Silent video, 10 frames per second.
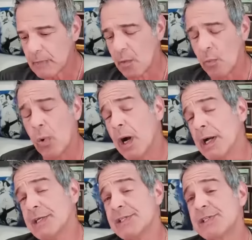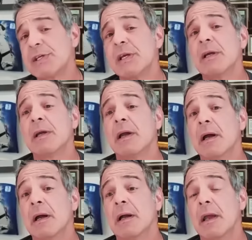was
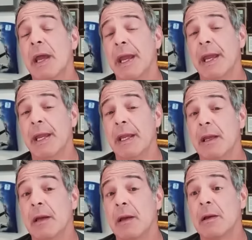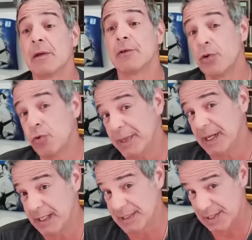two
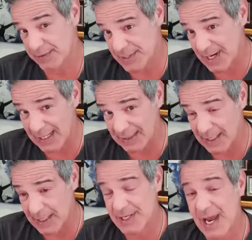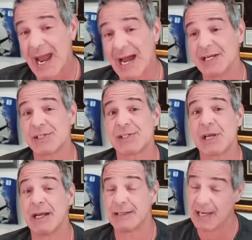meetings on the sidelines as
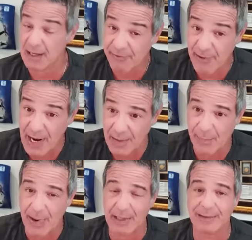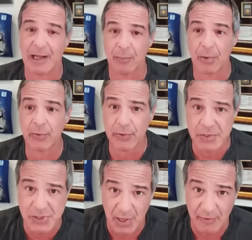identified by Dilma
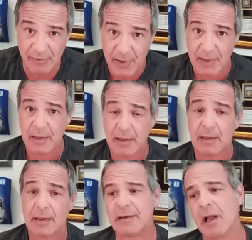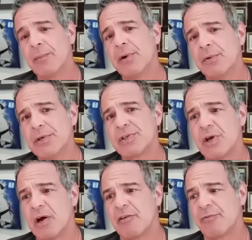Rousseff. Dilma
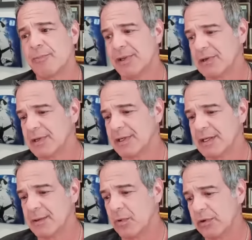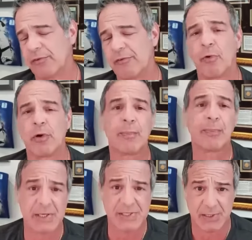Rousseff, Peter, it was the former
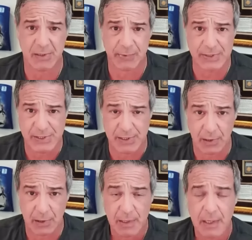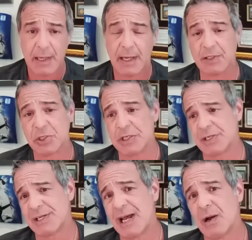president of Brazil, and she is
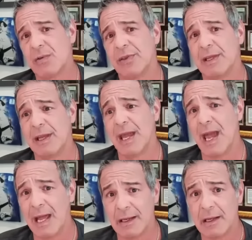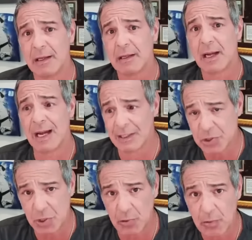now the head
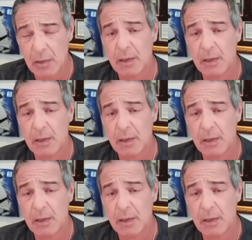honcho